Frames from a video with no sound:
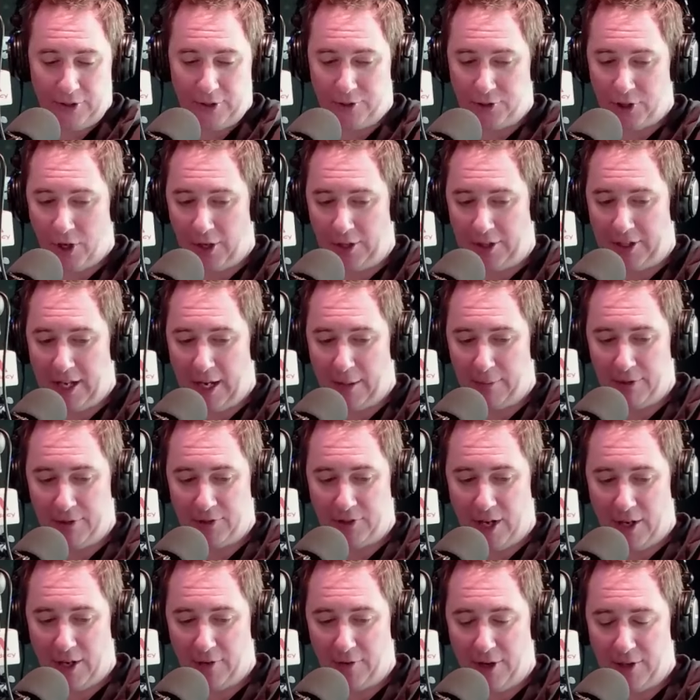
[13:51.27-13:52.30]
Joe DeCamara,
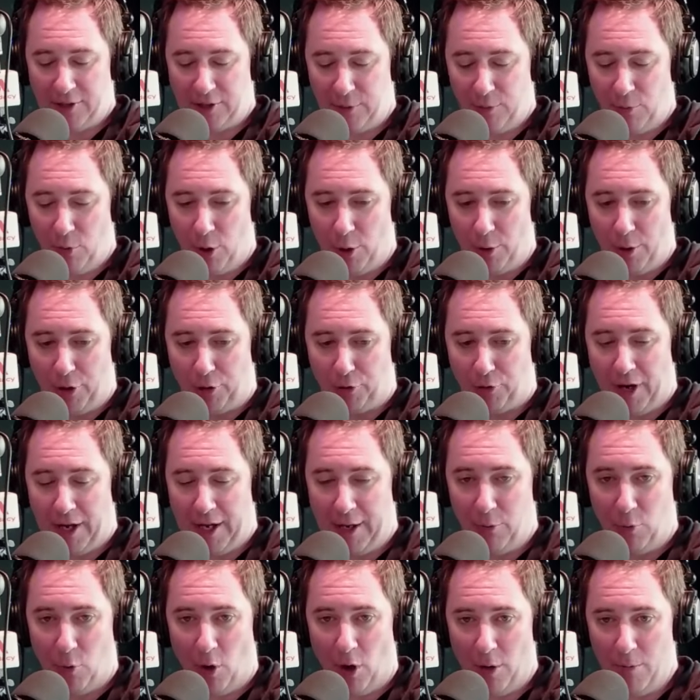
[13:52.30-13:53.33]
John Ritchie. More with
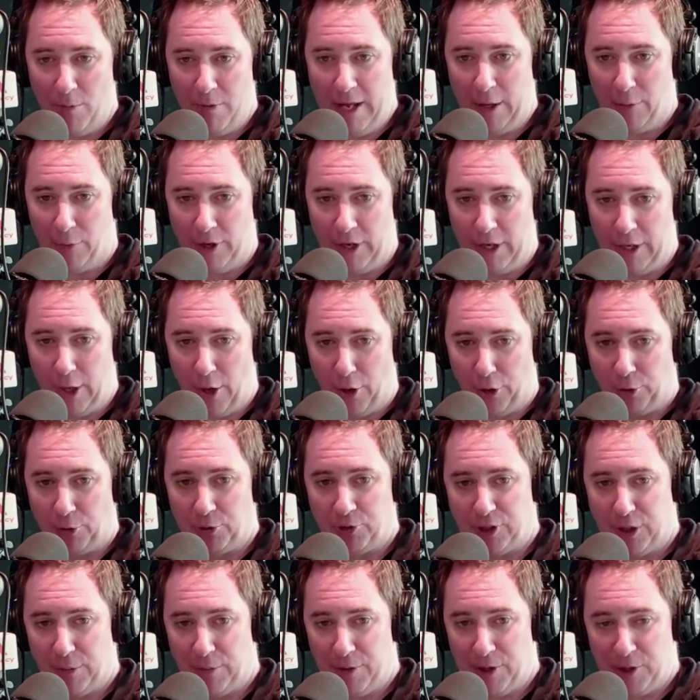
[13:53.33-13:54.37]
Ray in one minute. We're going to go
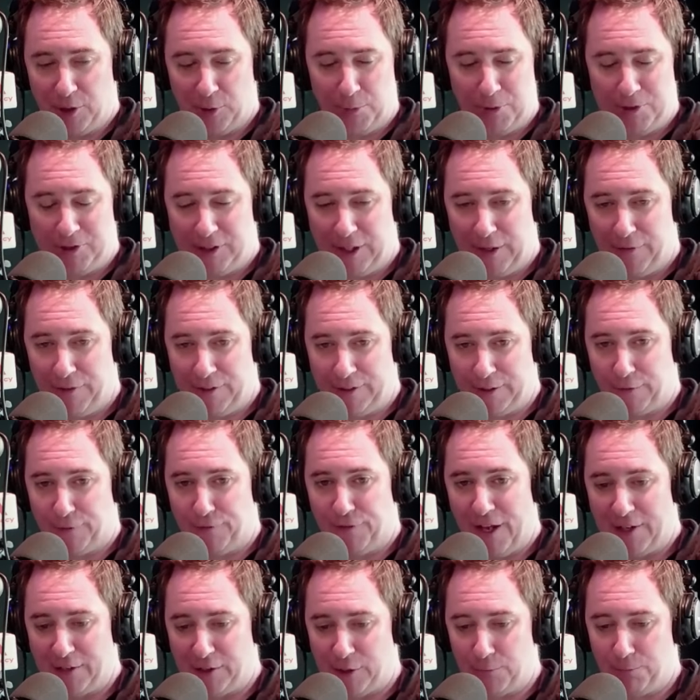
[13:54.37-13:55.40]
through some of the specific
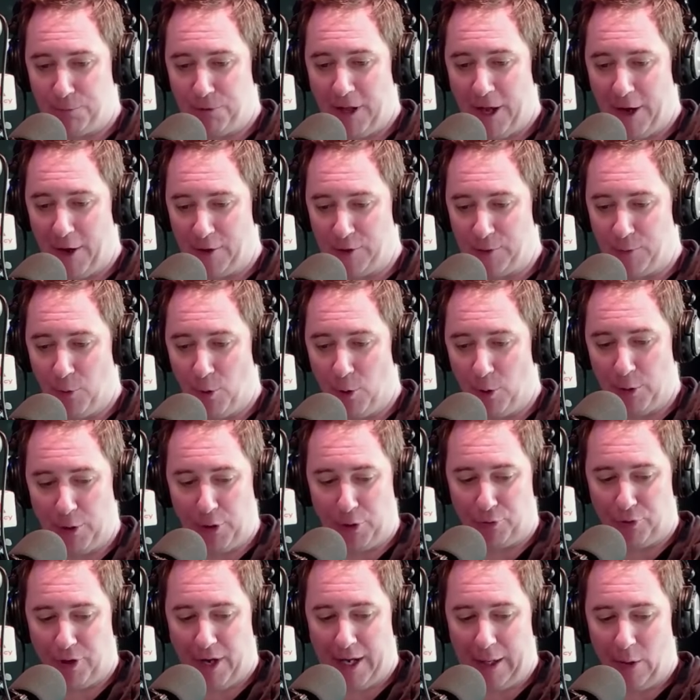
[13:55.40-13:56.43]
defensive players. More
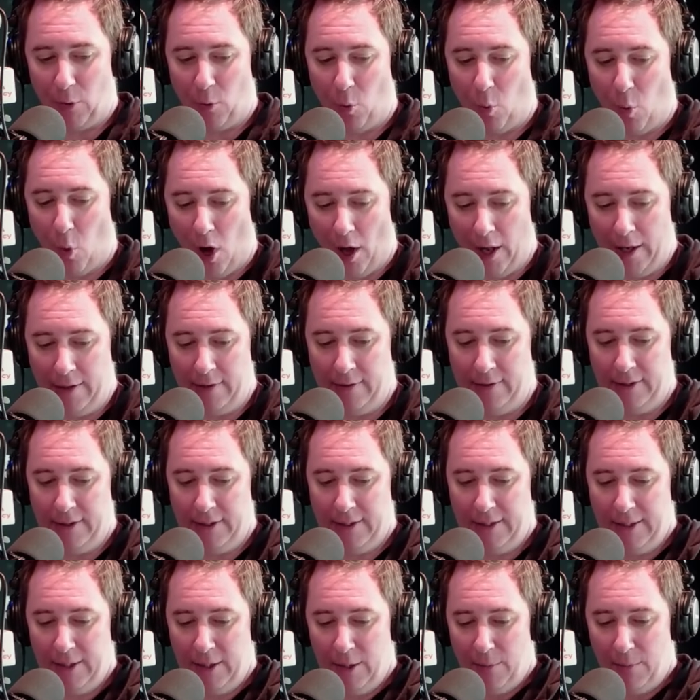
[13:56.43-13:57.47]
with Ray in one
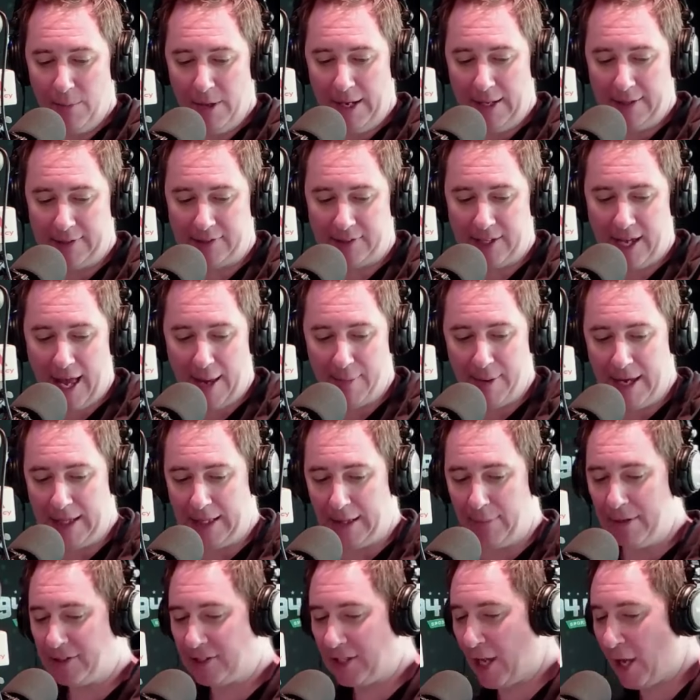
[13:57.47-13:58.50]
minute's time. Hey,
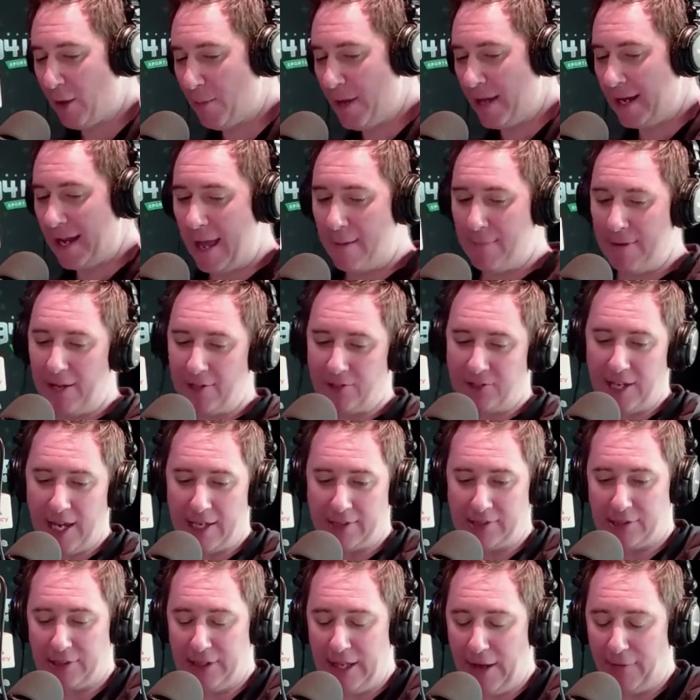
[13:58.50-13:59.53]
let me tell you about
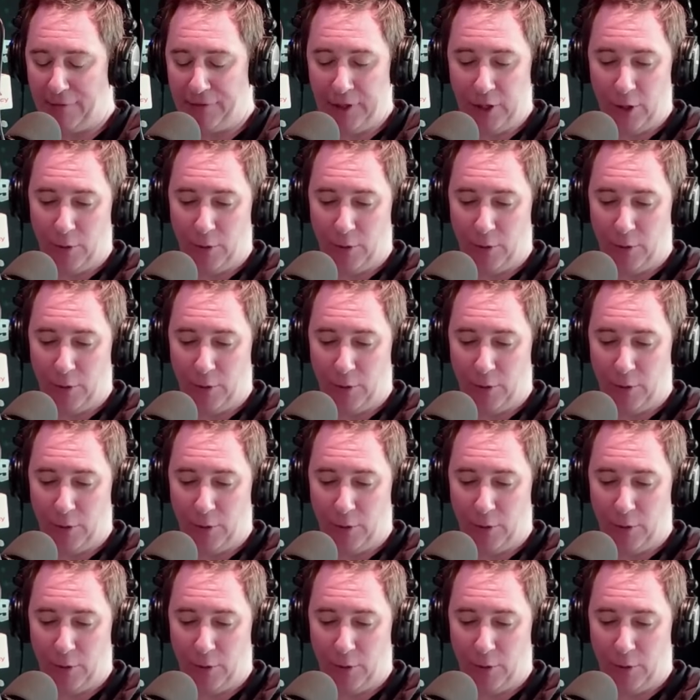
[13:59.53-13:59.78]
MHS Lift.